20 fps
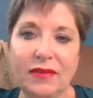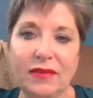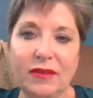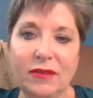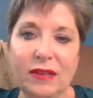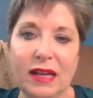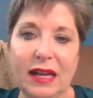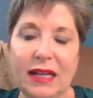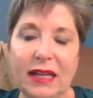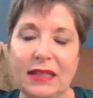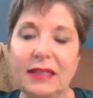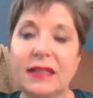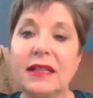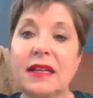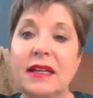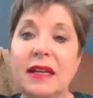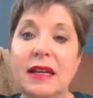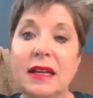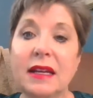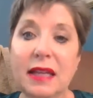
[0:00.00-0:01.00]
if they're not
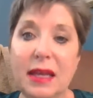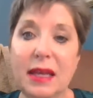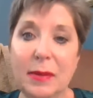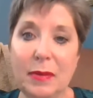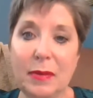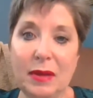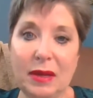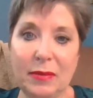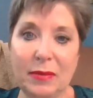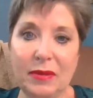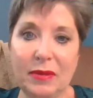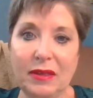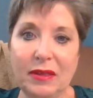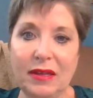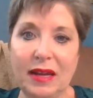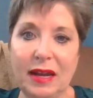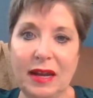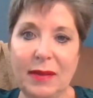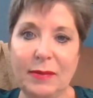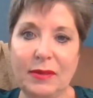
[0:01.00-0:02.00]
keeping up with the
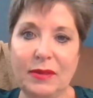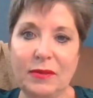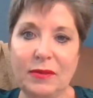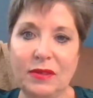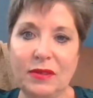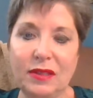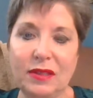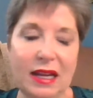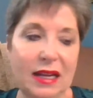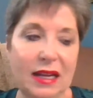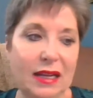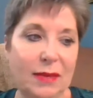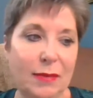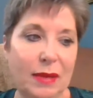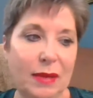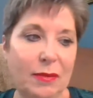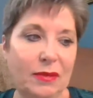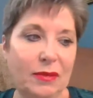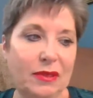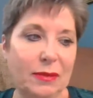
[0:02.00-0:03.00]
times, they're just not going to
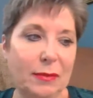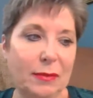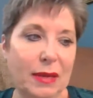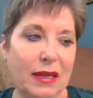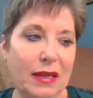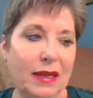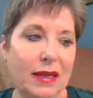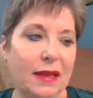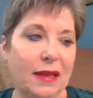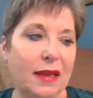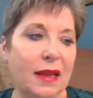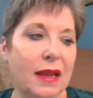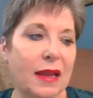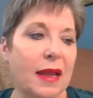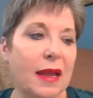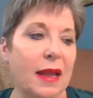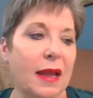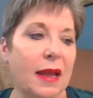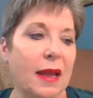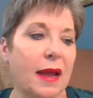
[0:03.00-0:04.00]
be able to make it.
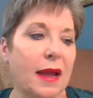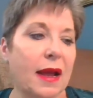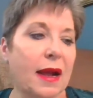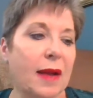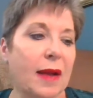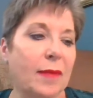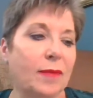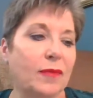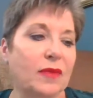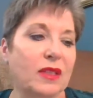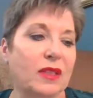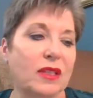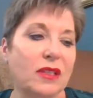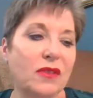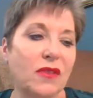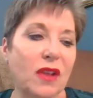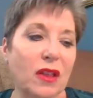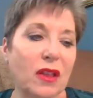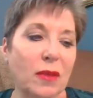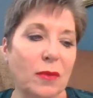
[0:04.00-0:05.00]
To
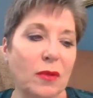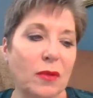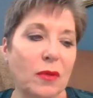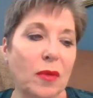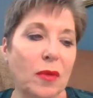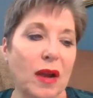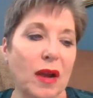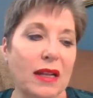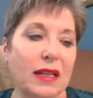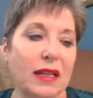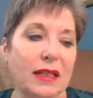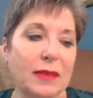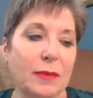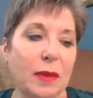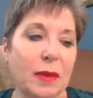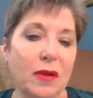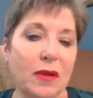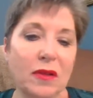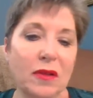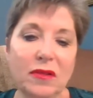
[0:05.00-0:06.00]
develop new products,
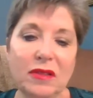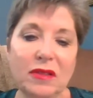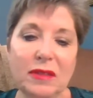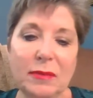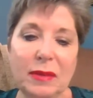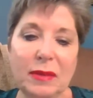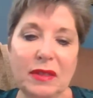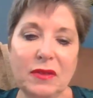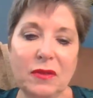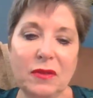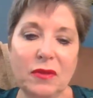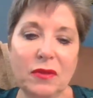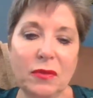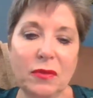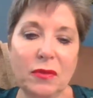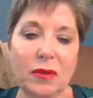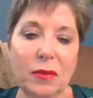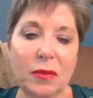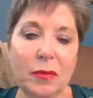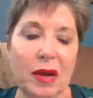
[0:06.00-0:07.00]
marketers must go
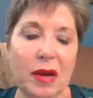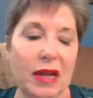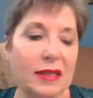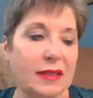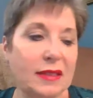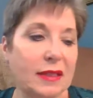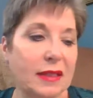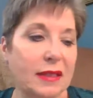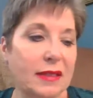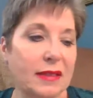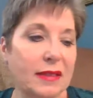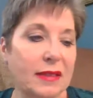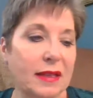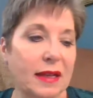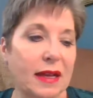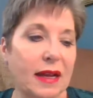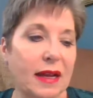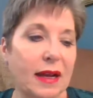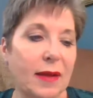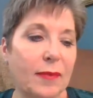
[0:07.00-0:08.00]
through a process
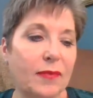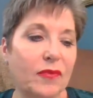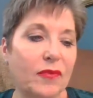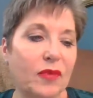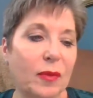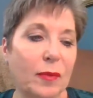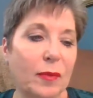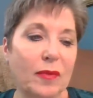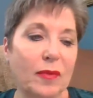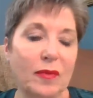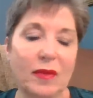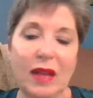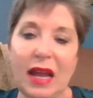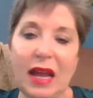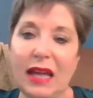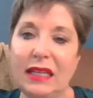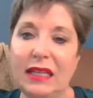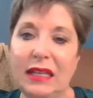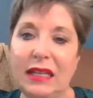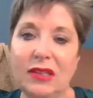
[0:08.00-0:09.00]
from
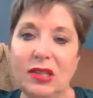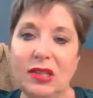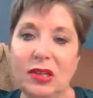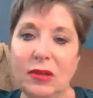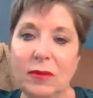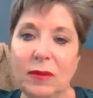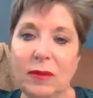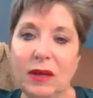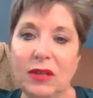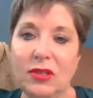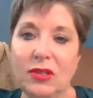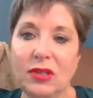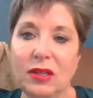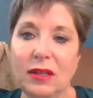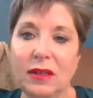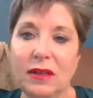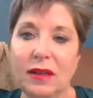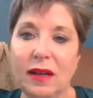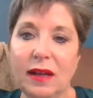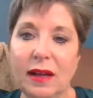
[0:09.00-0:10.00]
idea
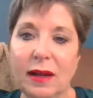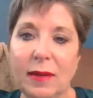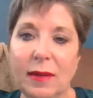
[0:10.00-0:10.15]
generation,